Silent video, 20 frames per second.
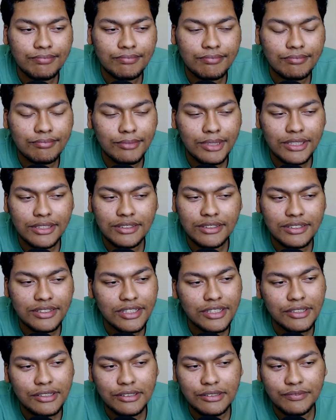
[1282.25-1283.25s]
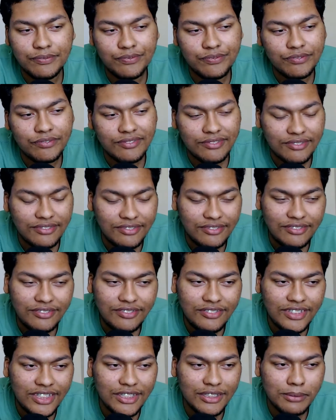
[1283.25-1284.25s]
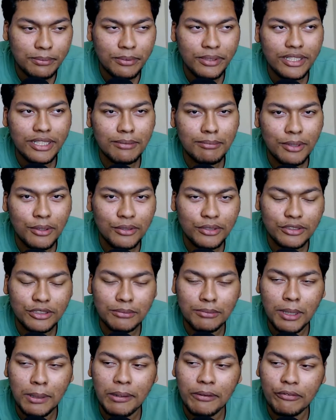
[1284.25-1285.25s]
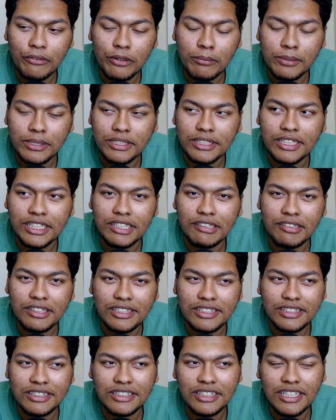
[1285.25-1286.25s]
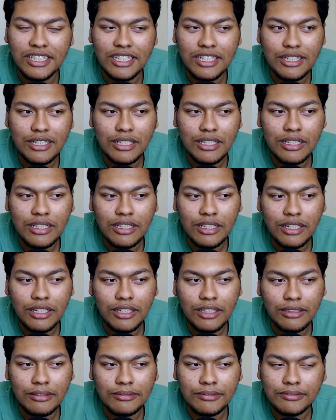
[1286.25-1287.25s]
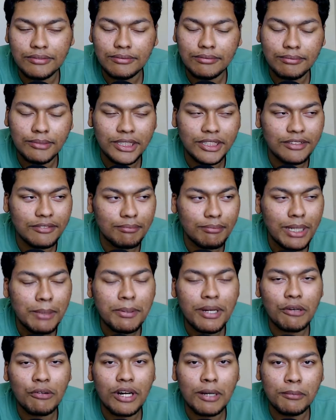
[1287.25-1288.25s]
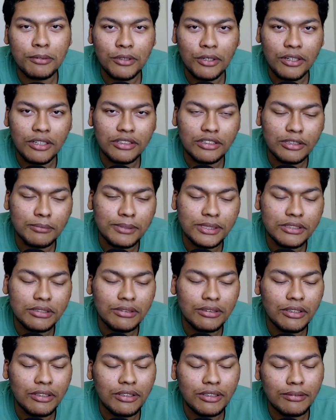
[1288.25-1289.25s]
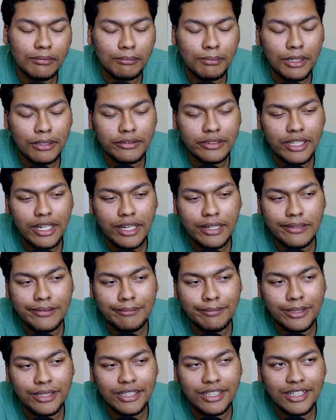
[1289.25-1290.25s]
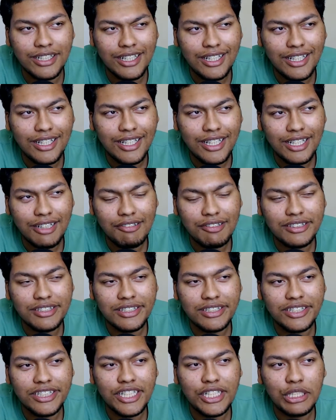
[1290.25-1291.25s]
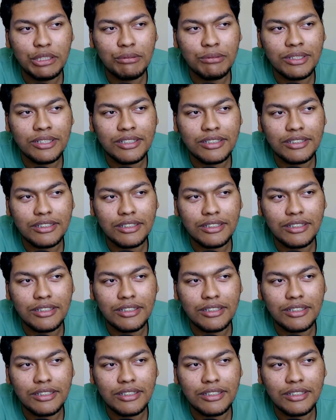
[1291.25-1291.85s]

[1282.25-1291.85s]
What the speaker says: But still, it's a pretty emotional moment for me anyways. But maybe I rambled on a little bit too long about that, but it was a genuine